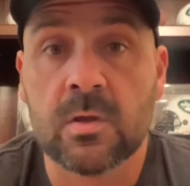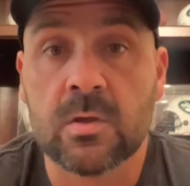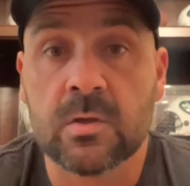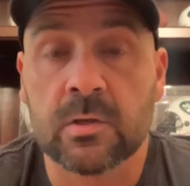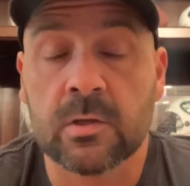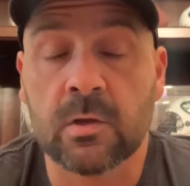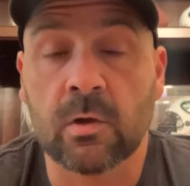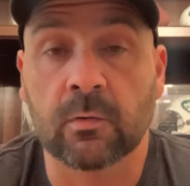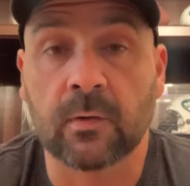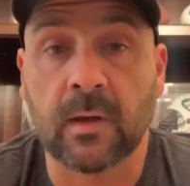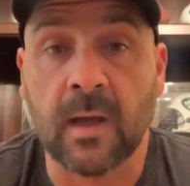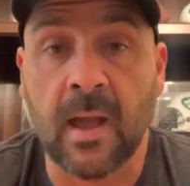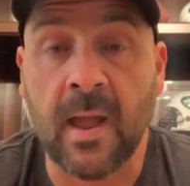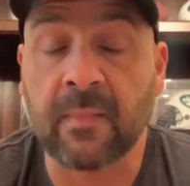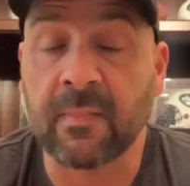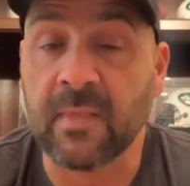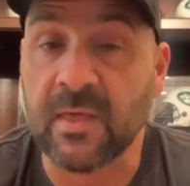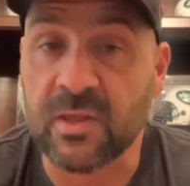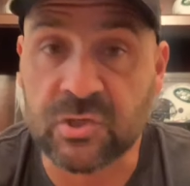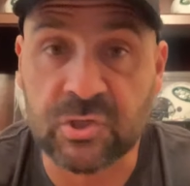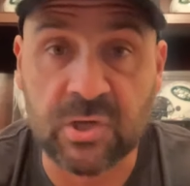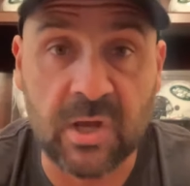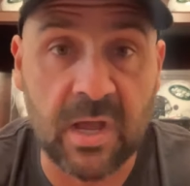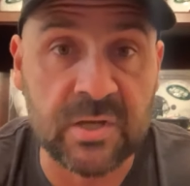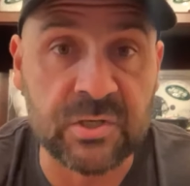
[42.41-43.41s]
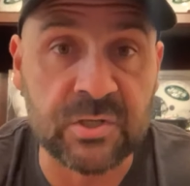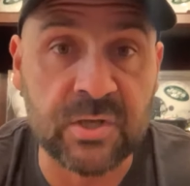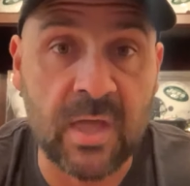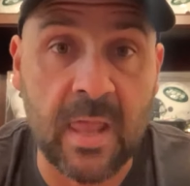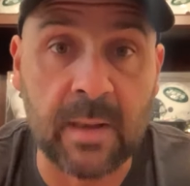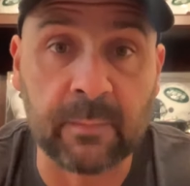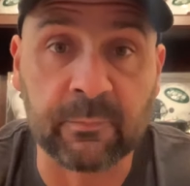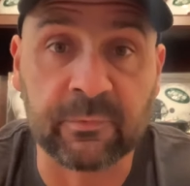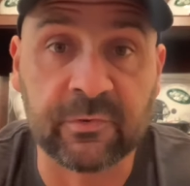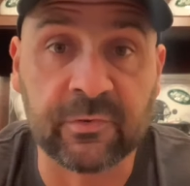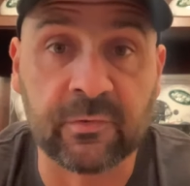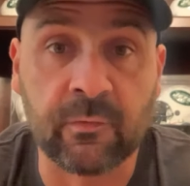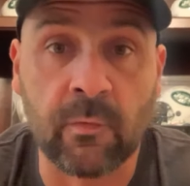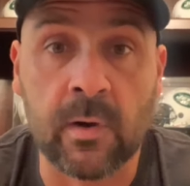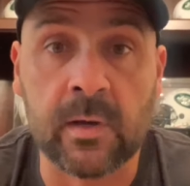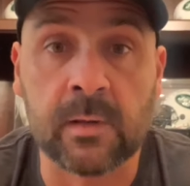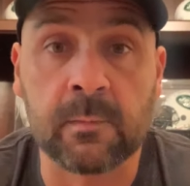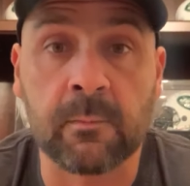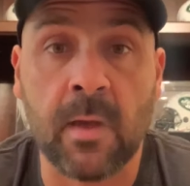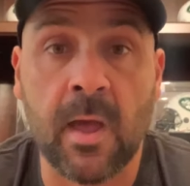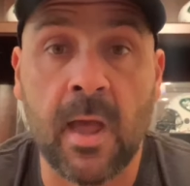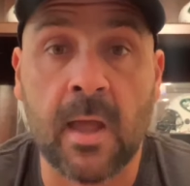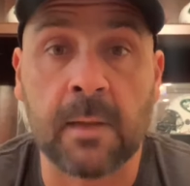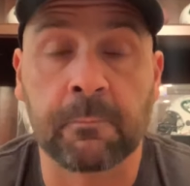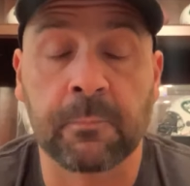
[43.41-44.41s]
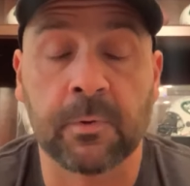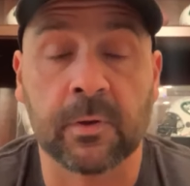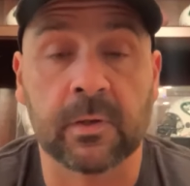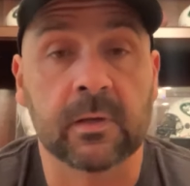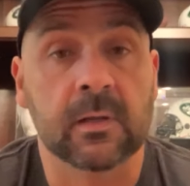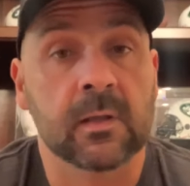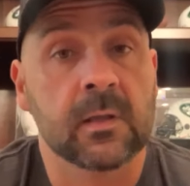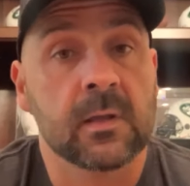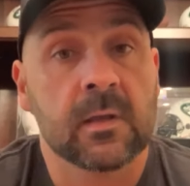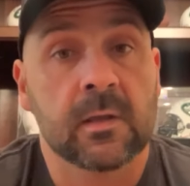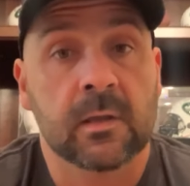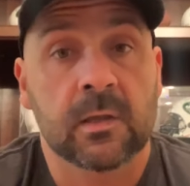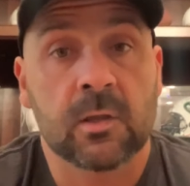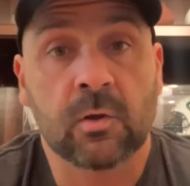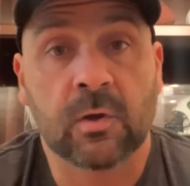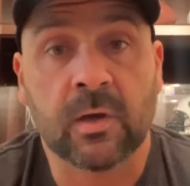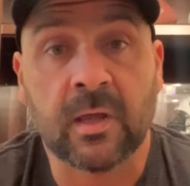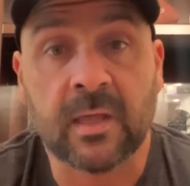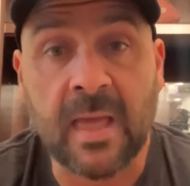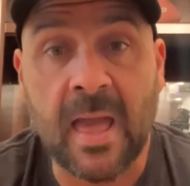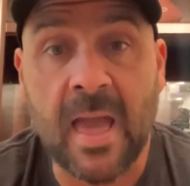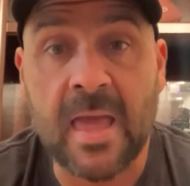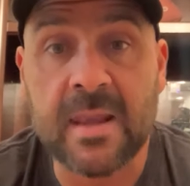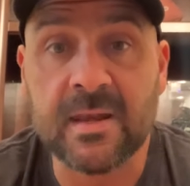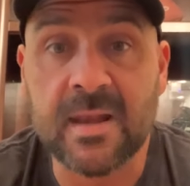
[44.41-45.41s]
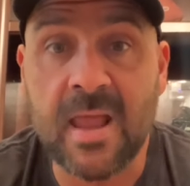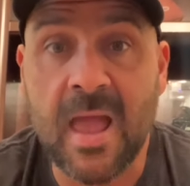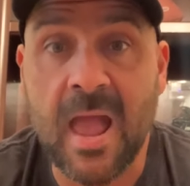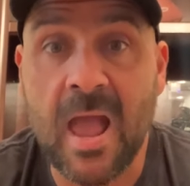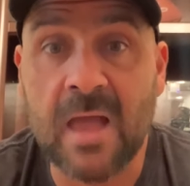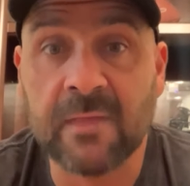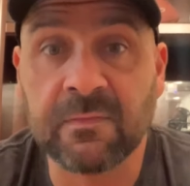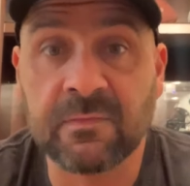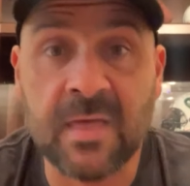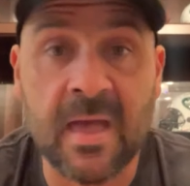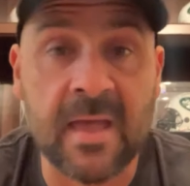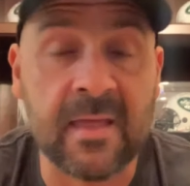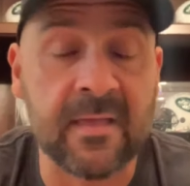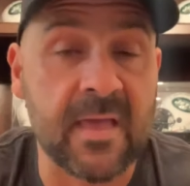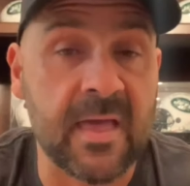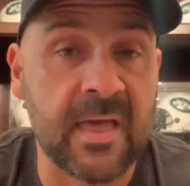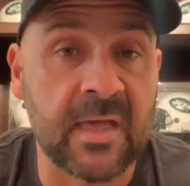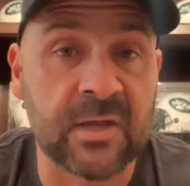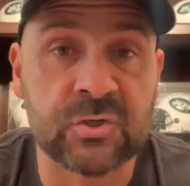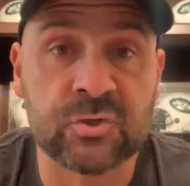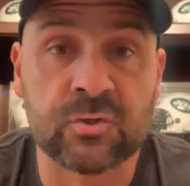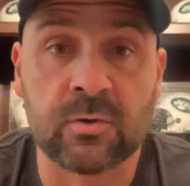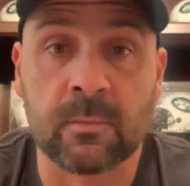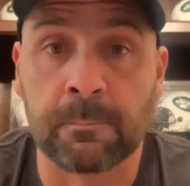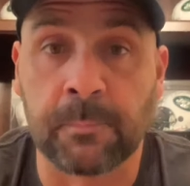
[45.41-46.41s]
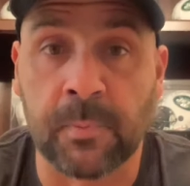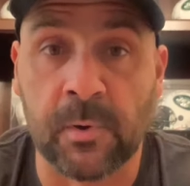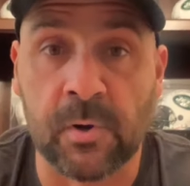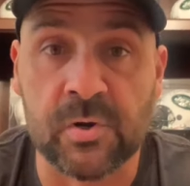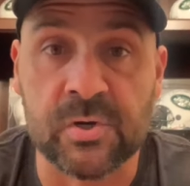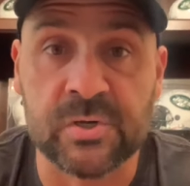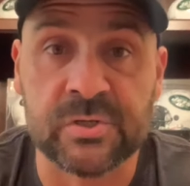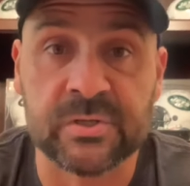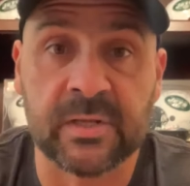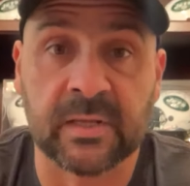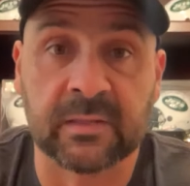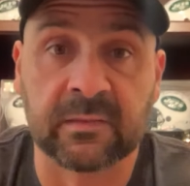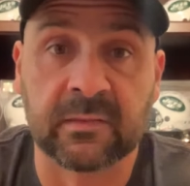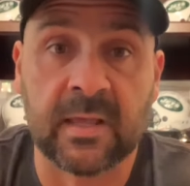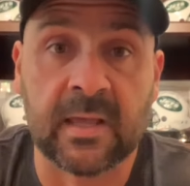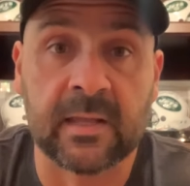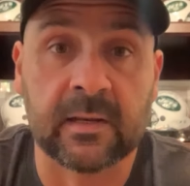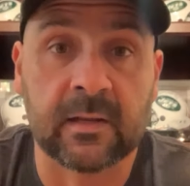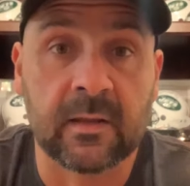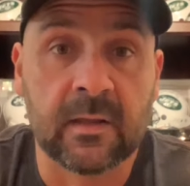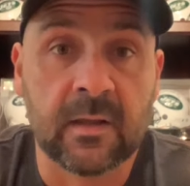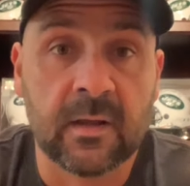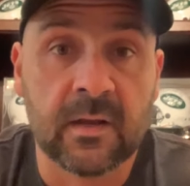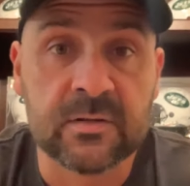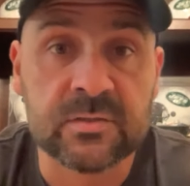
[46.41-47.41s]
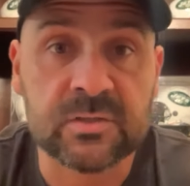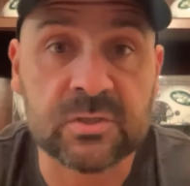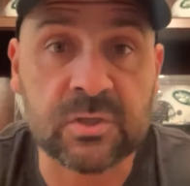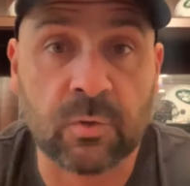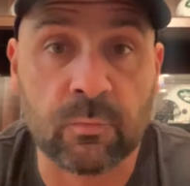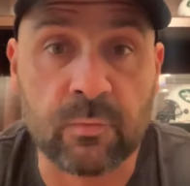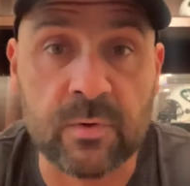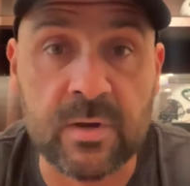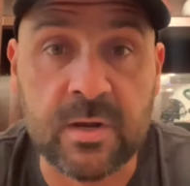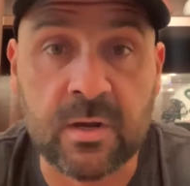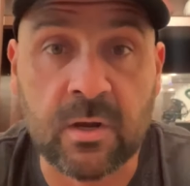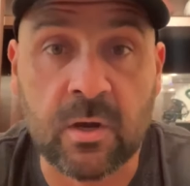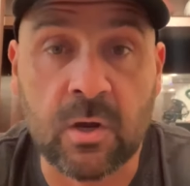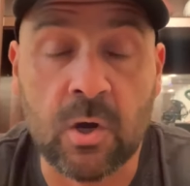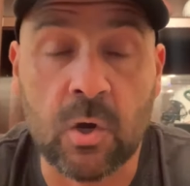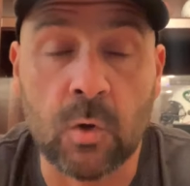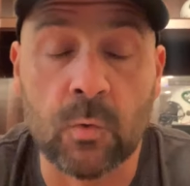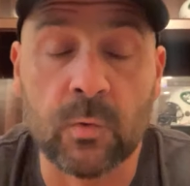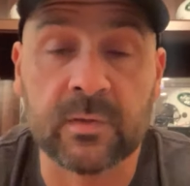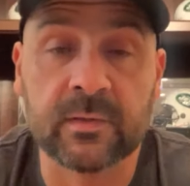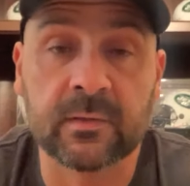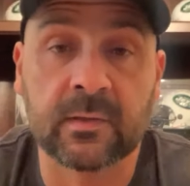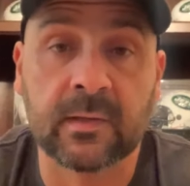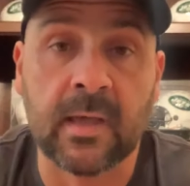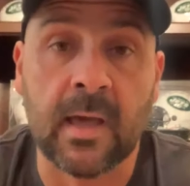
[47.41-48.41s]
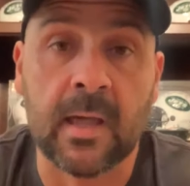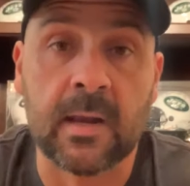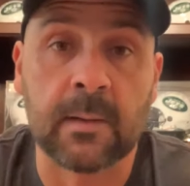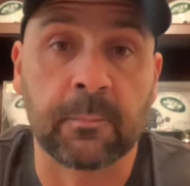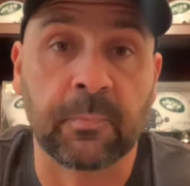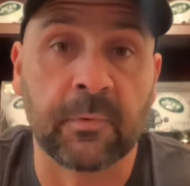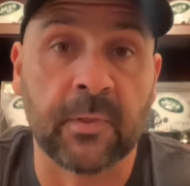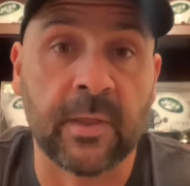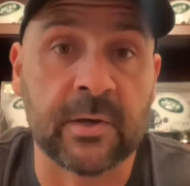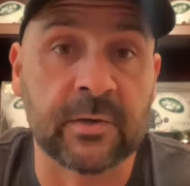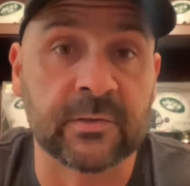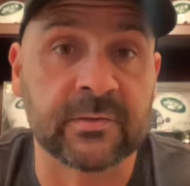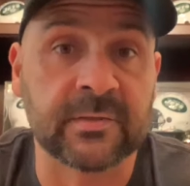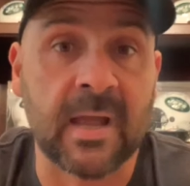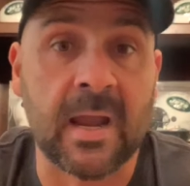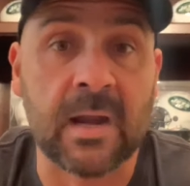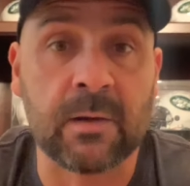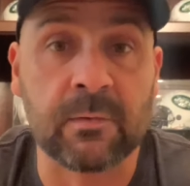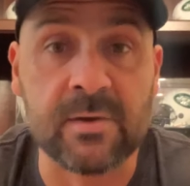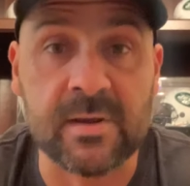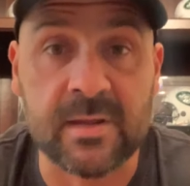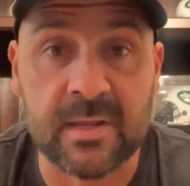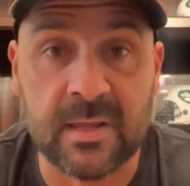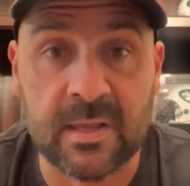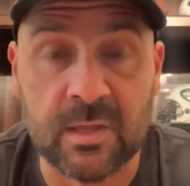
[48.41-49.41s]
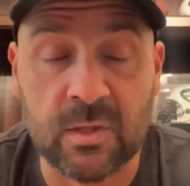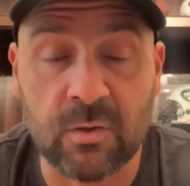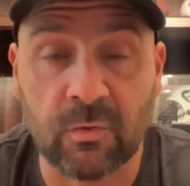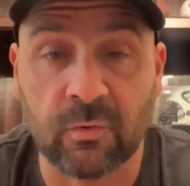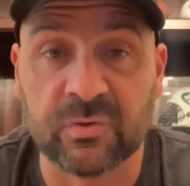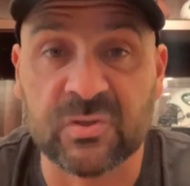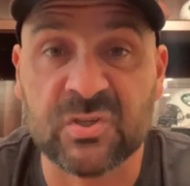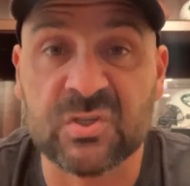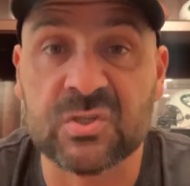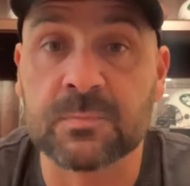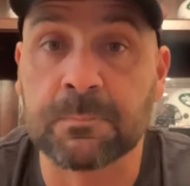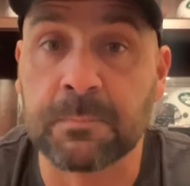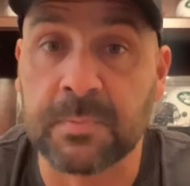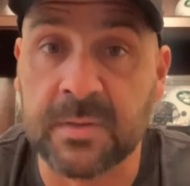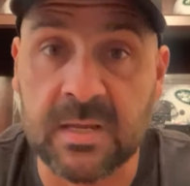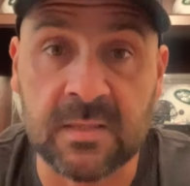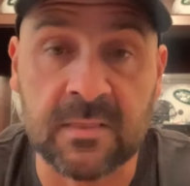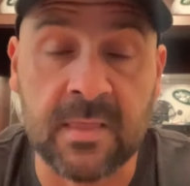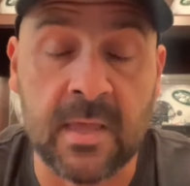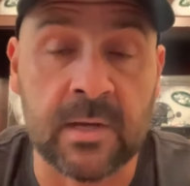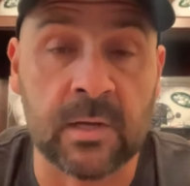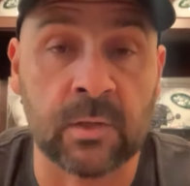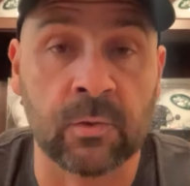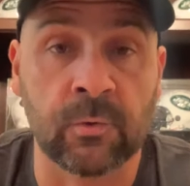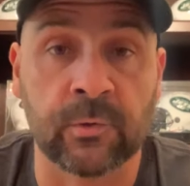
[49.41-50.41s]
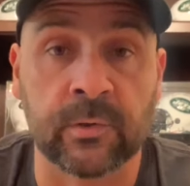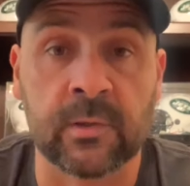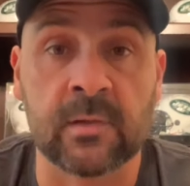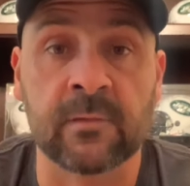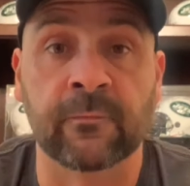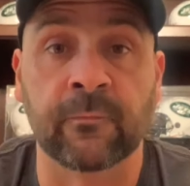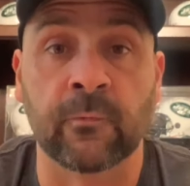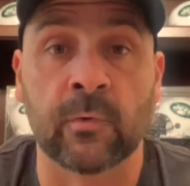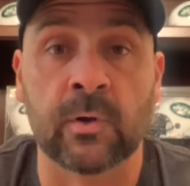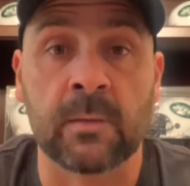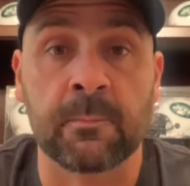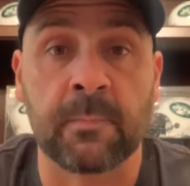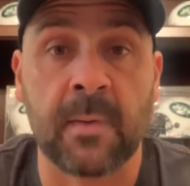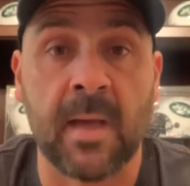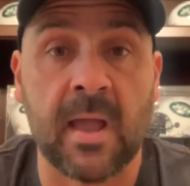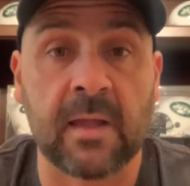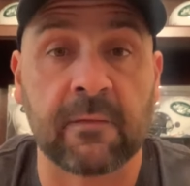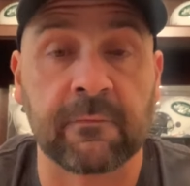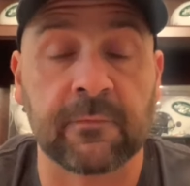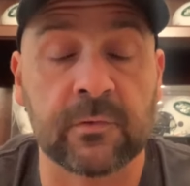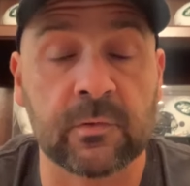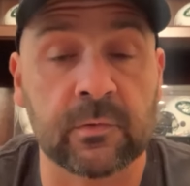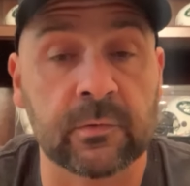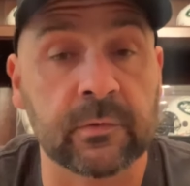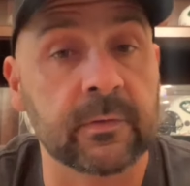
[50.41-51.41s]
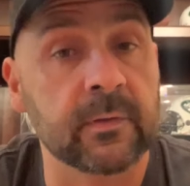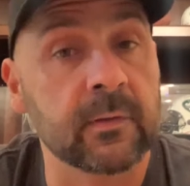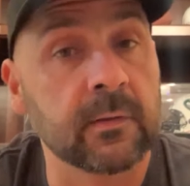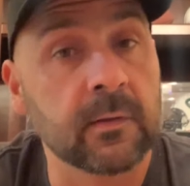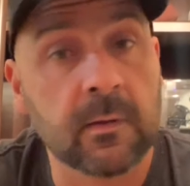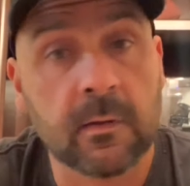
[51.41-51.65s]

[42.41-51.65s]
You know, I like Josh Adams as a running back, but you know, Cannon had that extra burst, like that Tariq Cohen kind of player, Tyreek Hill speed that you're looking for in the backfield.